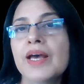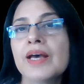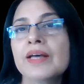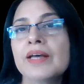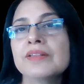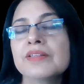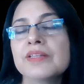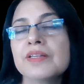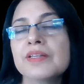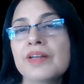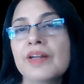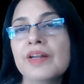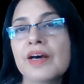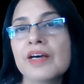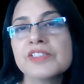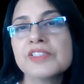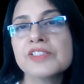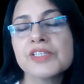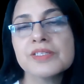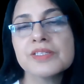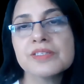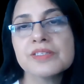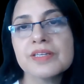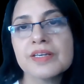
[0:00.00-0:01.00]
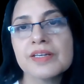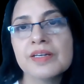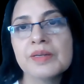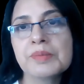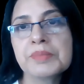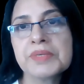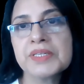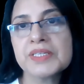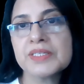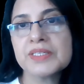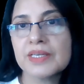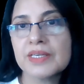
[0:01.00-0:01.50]
and the largest
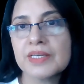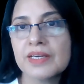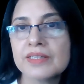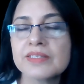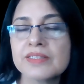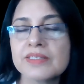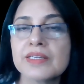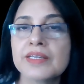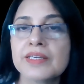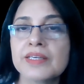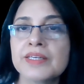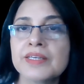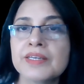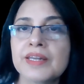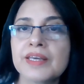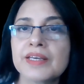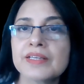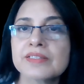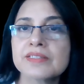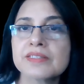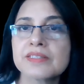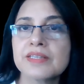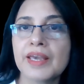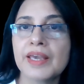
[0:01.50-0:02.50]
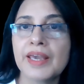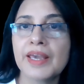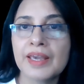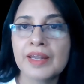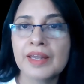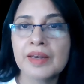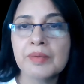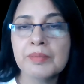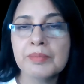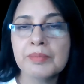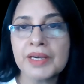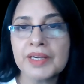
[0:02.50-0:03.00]
element at index
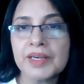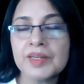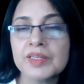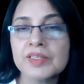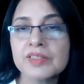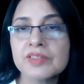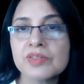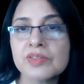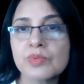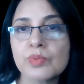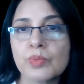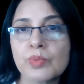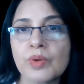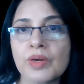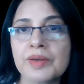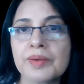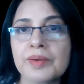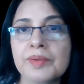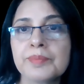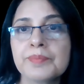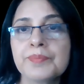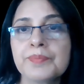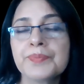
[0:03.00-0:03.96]
n minus 1.